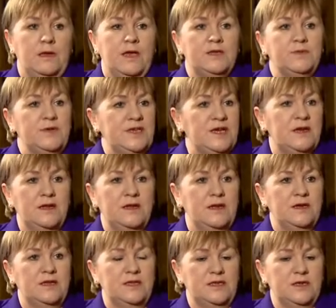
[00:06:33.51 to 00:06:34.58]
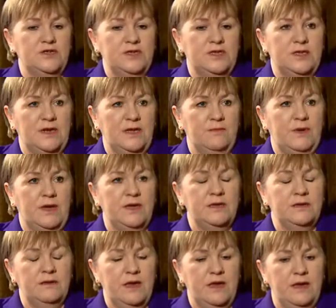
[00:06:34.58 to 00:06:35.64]
Yes, well, certainly in a constituency like
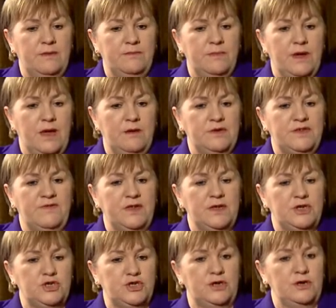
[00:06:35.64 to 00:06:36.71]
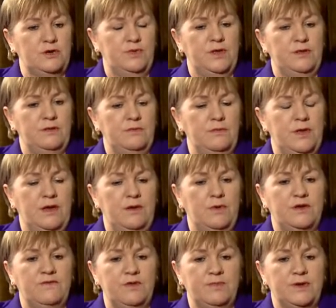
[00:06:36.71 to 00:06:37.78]
mine, I was very struck when
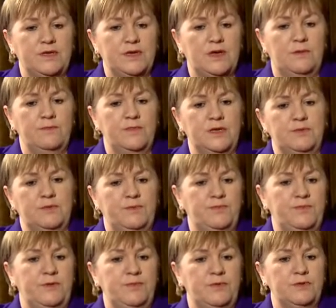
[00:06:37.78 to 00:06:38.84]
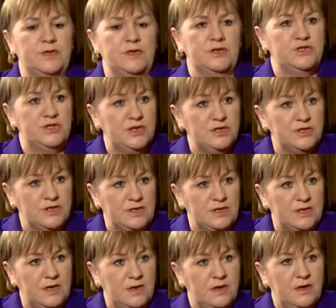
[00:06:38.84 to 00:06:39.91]
one of the bus companies was proposing
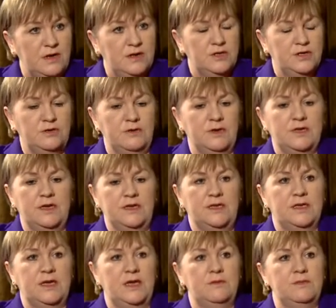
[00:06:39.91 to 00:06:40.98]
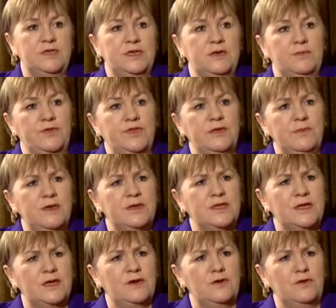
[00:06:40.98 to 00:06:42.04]
changes to its timetable. The
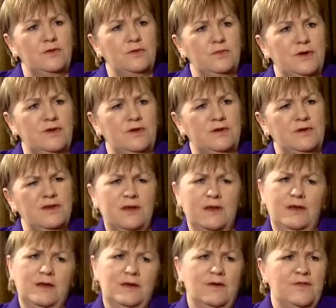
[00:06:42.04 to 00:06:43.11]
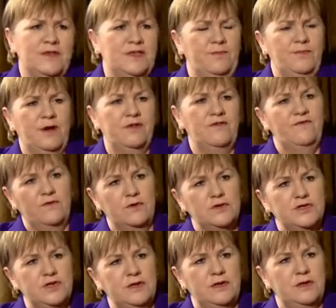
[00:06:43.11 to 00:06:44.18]
emails I got were not, oh, this is a bit
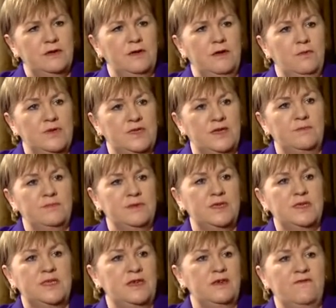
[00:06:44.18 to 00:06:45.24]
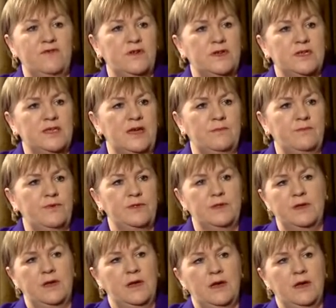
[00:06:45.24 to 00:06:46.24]
unfortunate. It was somebody saying, for example,